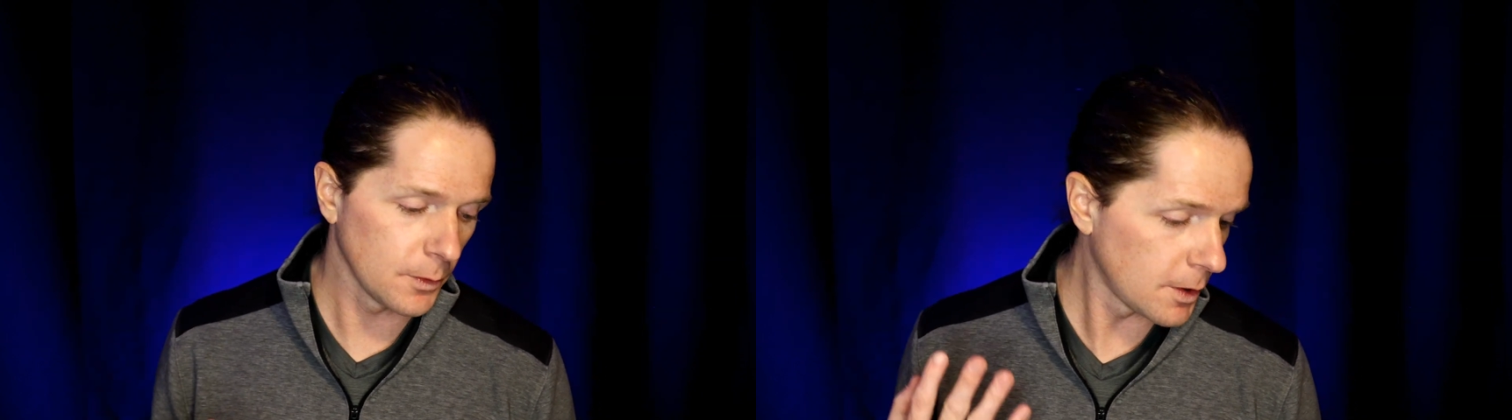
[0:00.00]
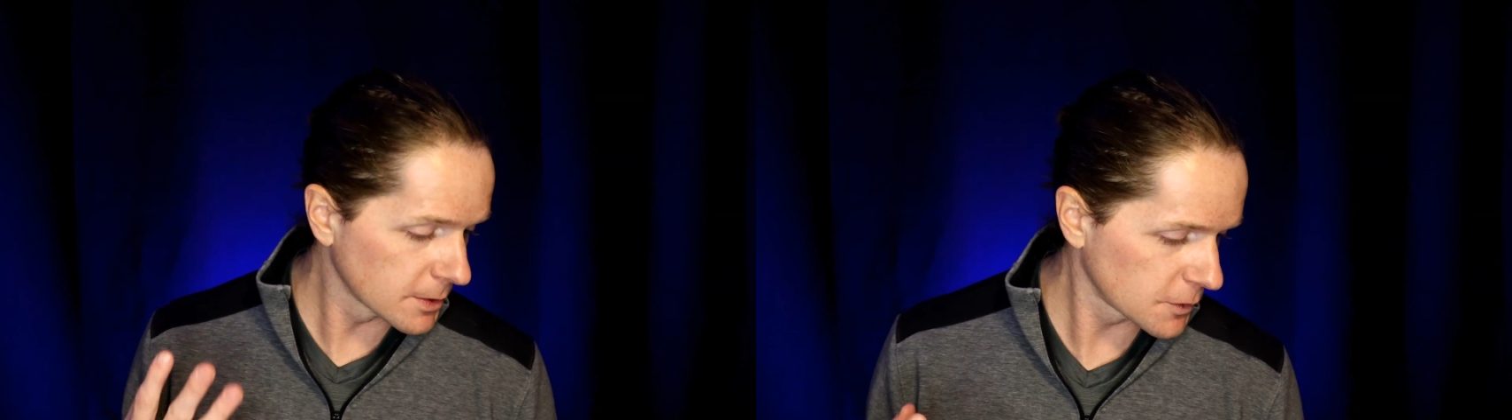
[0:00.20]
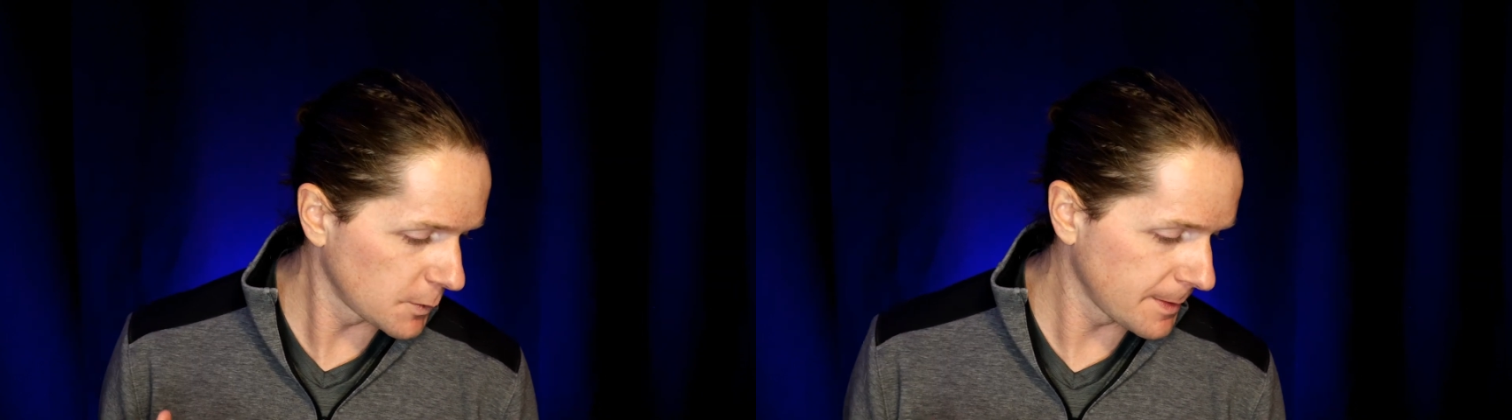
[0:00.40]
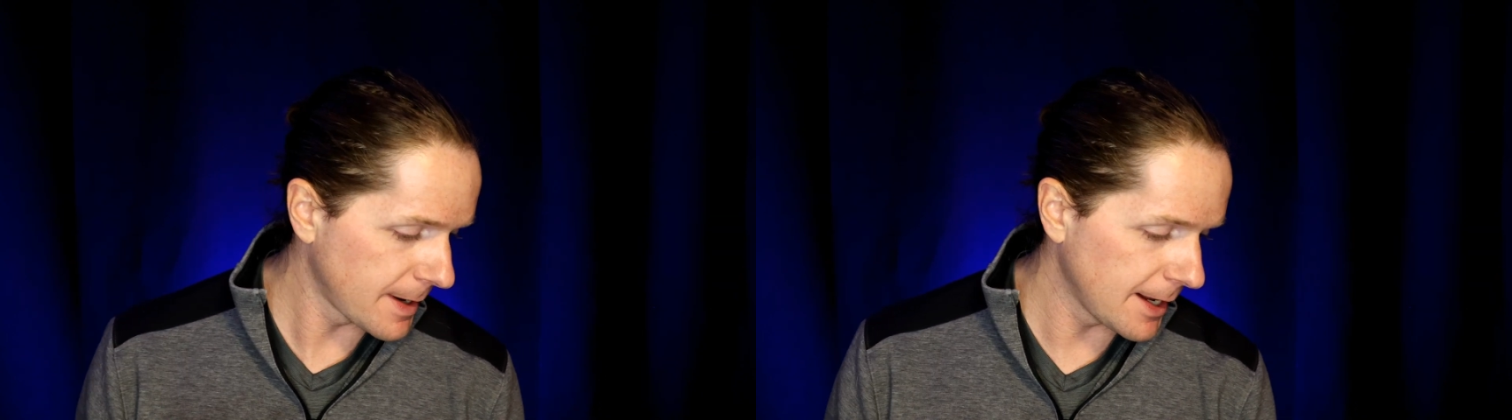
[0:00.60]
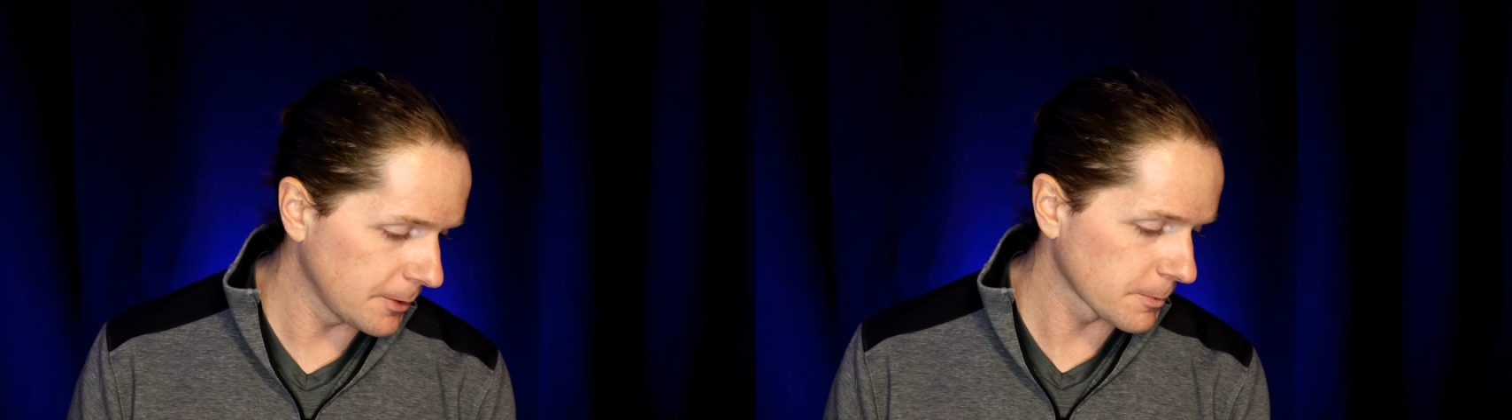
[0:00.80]
the long
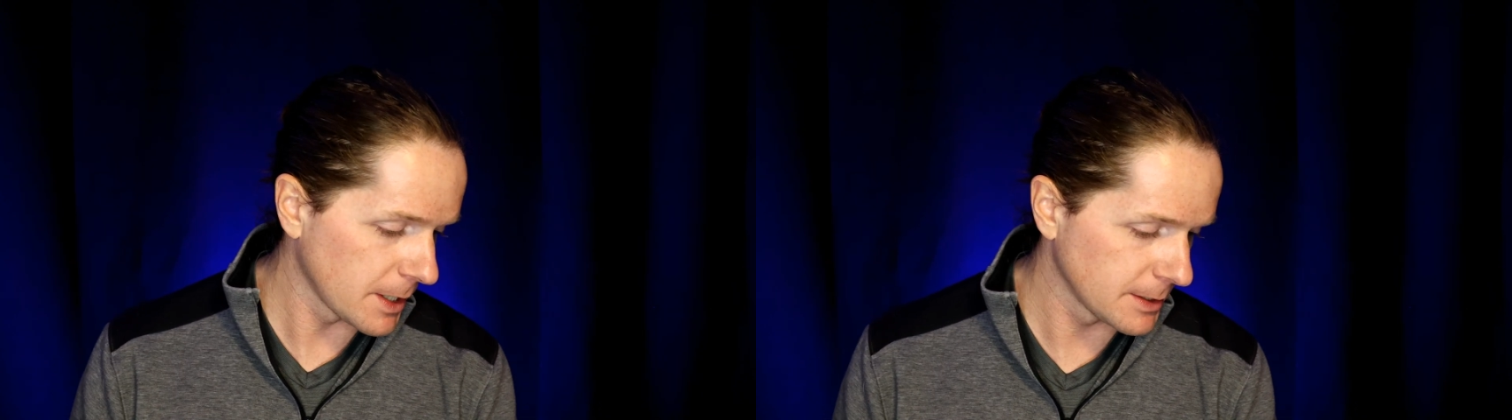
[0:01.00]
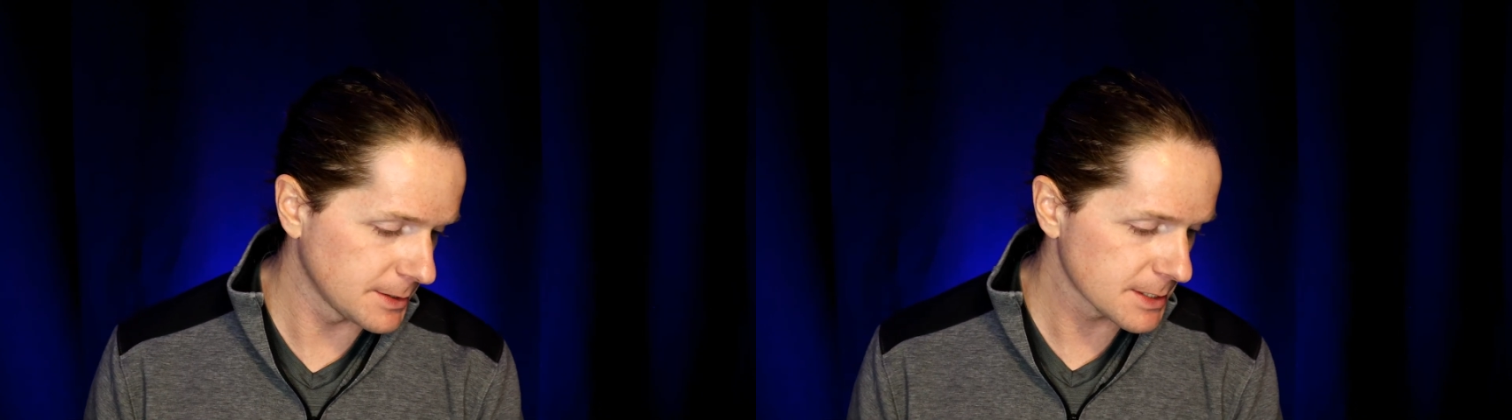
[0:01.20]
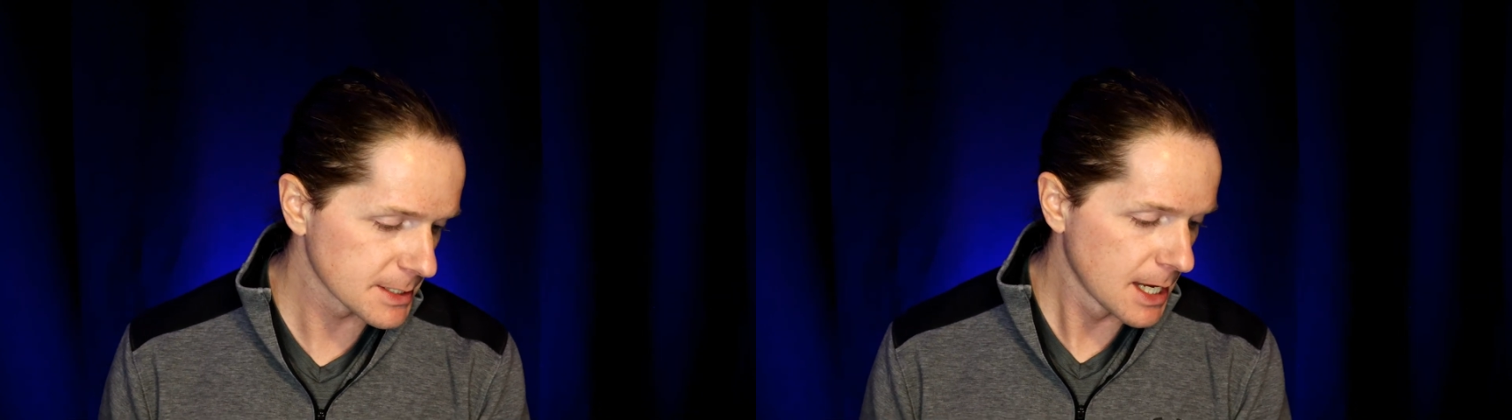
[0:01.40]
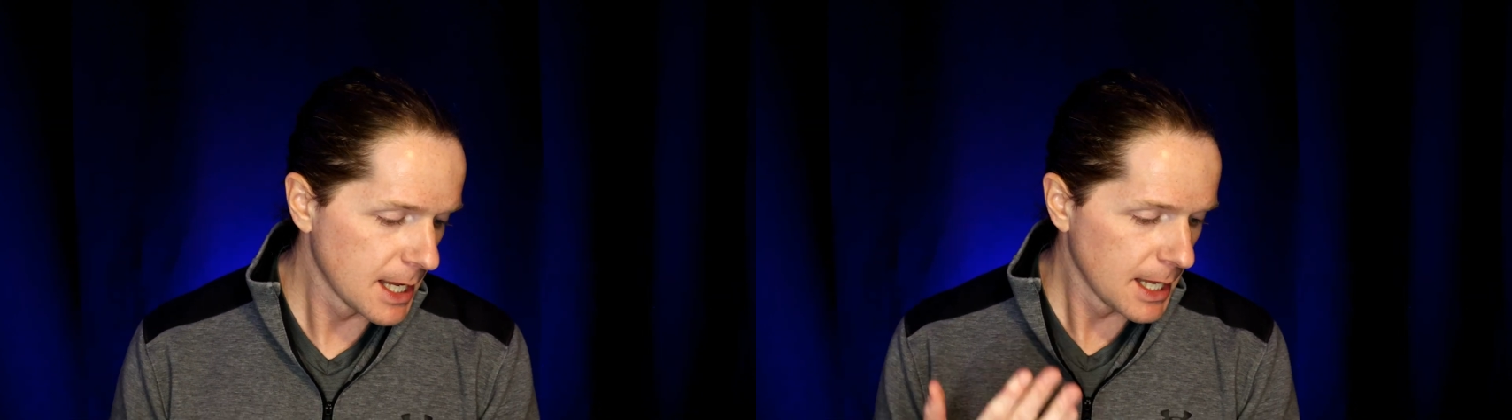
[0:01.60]
20-mile runs.